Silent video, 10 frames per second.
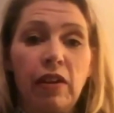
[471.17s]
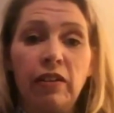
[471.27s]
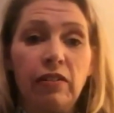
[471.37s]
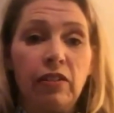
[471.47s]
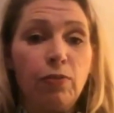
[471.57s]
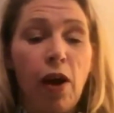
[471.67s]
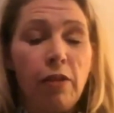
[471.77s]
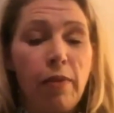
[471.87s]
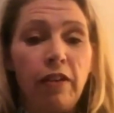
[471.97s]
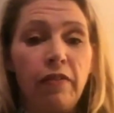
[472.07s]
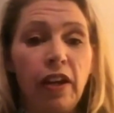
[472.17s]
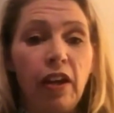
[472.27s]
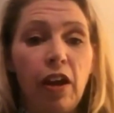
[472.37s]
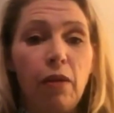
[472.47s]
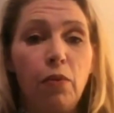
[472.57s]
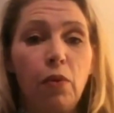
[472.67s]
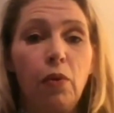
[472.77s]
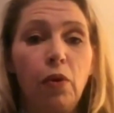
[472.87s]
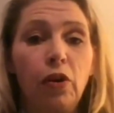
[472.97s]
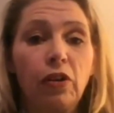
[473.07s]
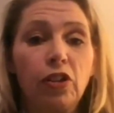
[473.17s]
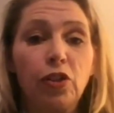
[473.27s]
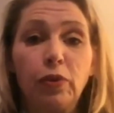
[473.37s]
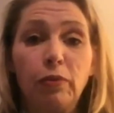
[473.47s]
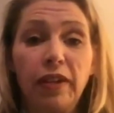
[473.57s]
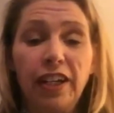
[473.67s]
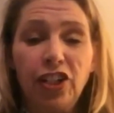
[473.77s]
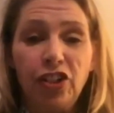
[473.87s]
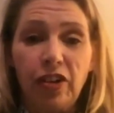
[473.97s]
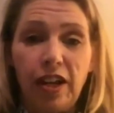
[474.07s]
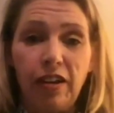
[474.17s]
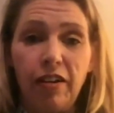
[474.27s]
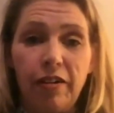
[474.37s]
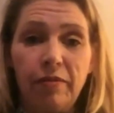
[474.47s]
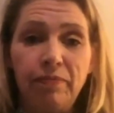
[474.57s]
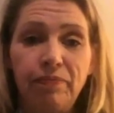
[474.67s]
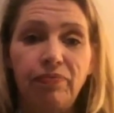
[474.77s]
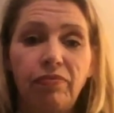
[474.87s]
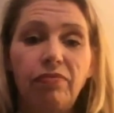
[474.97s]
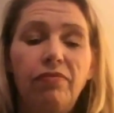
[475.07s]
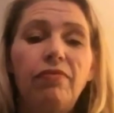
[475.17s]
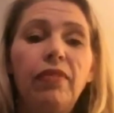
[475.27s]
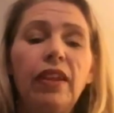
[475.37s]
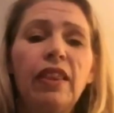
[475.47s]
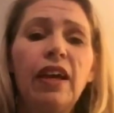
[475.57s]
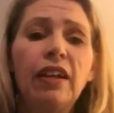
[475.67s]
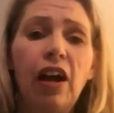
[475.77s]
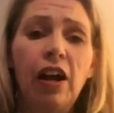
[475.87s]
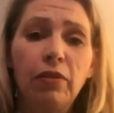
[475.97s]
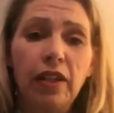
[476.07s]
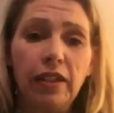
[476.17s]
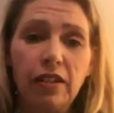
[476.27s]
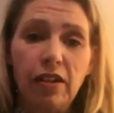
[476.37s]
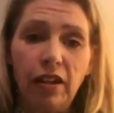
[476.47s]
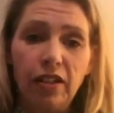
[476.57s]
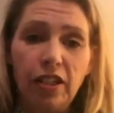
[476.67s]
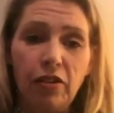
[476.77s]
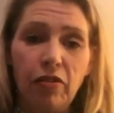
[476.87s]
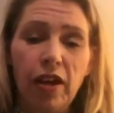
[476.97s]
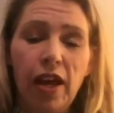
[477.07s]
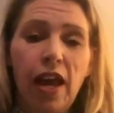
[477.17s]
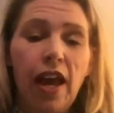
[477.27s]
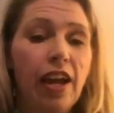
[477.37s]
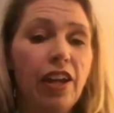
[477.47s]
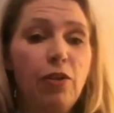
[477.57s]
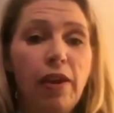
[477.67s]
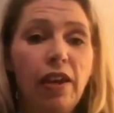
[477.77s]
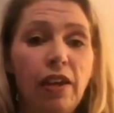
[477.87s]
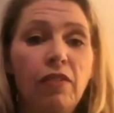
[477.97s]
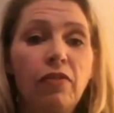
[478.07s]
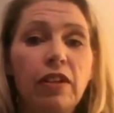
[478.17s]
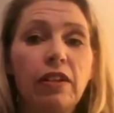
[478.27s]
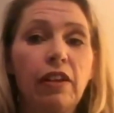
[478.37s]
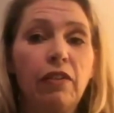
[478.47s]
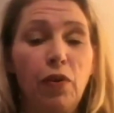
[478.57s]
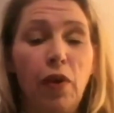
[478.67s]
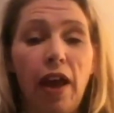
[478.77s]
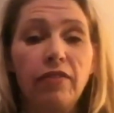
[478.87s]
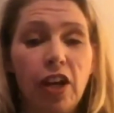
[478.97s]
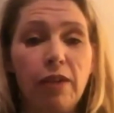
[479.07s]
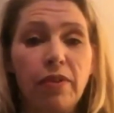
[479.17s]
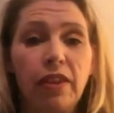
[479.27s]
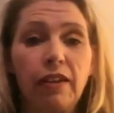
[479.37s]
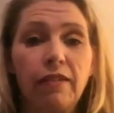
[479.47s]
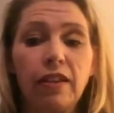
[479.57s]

small amount of income or to replace your income, then I would like to talk to you. And you may even, if you have time at the end of the